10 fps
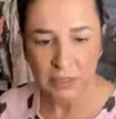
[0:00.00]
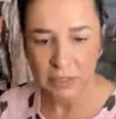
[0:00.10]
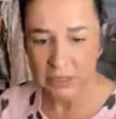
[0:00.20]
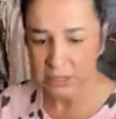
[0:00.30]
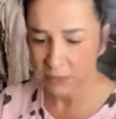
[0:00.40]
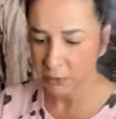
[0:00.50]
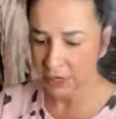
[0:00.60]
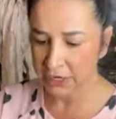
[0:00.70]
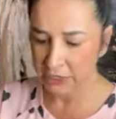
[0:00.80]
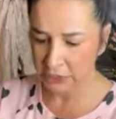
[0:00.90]
And so what
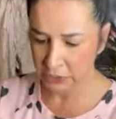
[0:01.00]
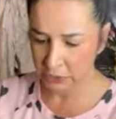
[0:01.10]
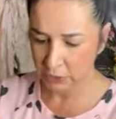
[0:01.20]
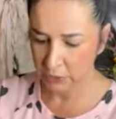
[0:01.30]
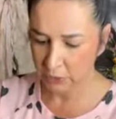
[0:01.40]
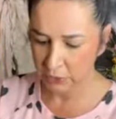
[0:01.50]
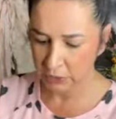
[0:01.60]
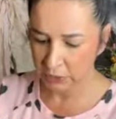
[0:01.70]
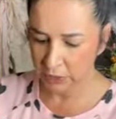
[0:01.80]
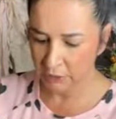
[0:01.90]
I do,
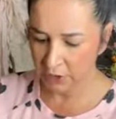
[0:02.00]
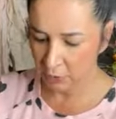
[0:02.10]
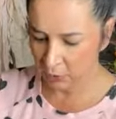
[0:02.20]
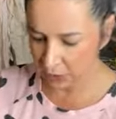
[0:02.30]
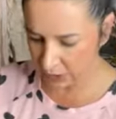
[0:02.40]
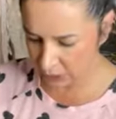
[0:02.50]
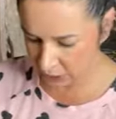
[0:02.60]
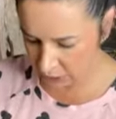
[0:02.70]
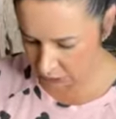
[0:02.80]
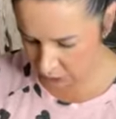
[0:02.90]
if I want it
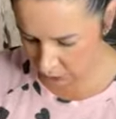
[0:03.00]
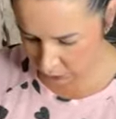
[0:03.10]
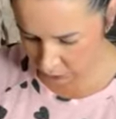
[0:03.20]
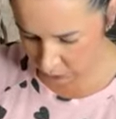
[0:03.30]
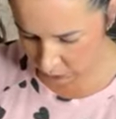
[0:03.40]
to,